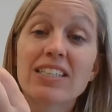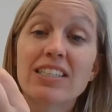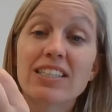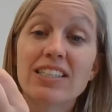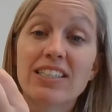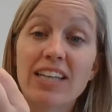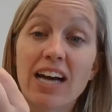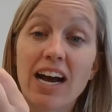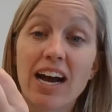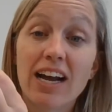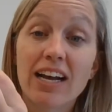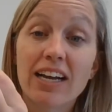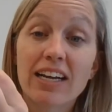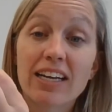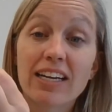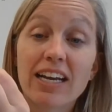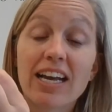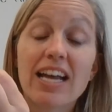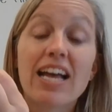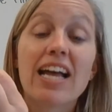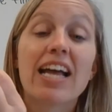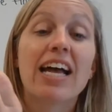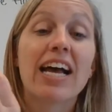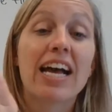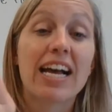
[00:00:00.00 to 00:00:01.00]
duck.
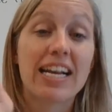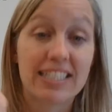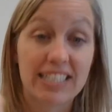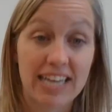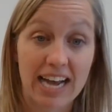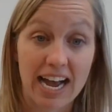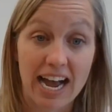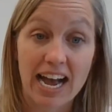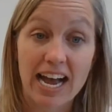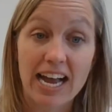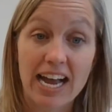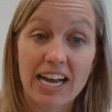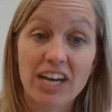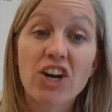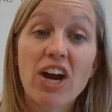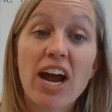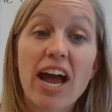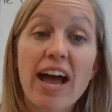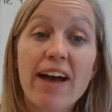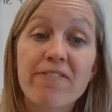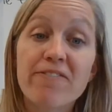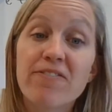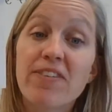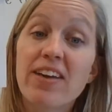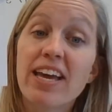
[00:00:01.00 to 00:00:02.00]
A
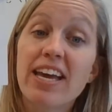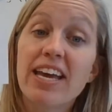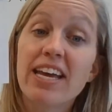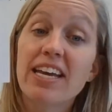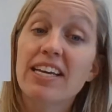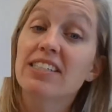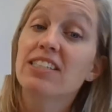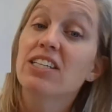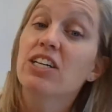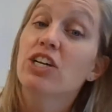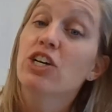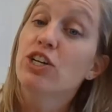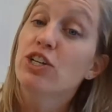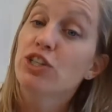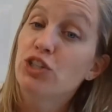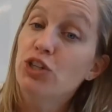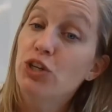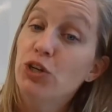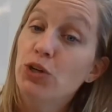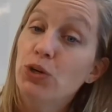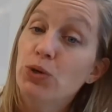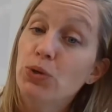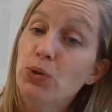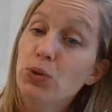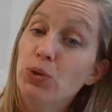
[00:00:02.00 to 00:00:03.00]
digraph is
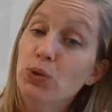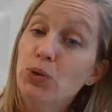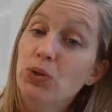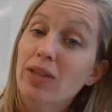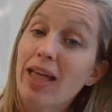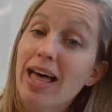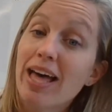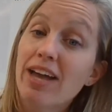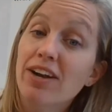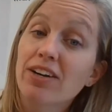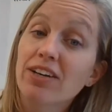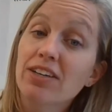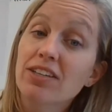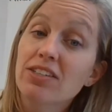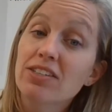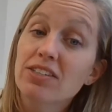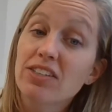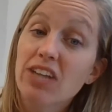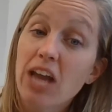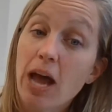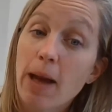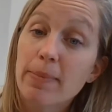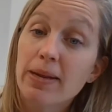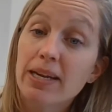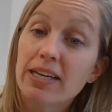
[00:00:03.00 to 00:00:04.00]
two letters
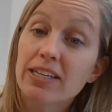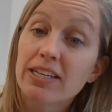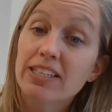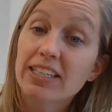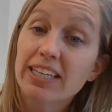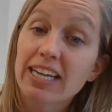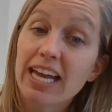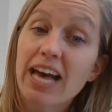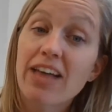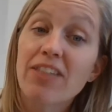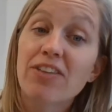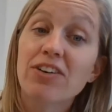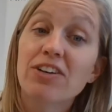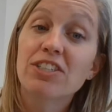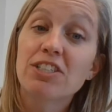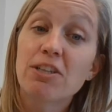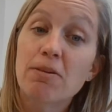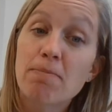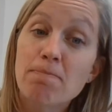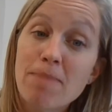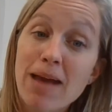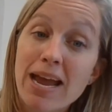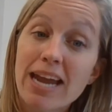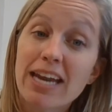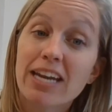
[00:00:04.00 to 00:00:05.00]
coming together to
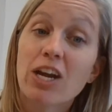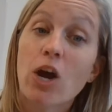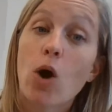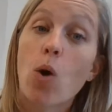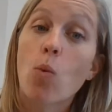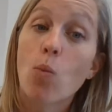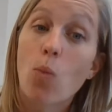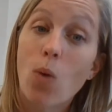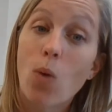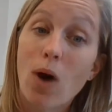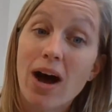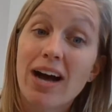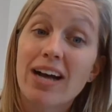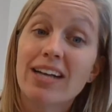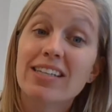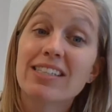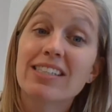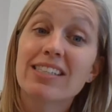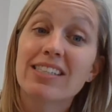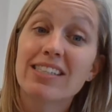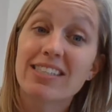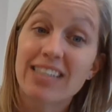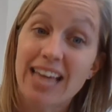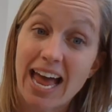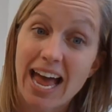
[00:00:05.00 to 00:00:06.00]
make one
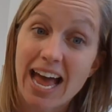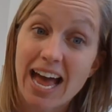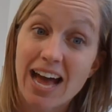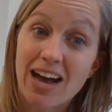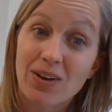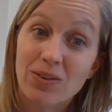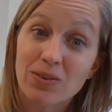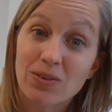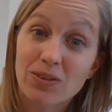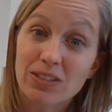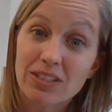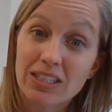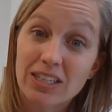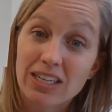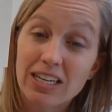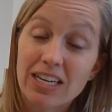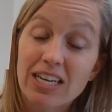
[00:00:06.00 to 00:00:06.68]
sound.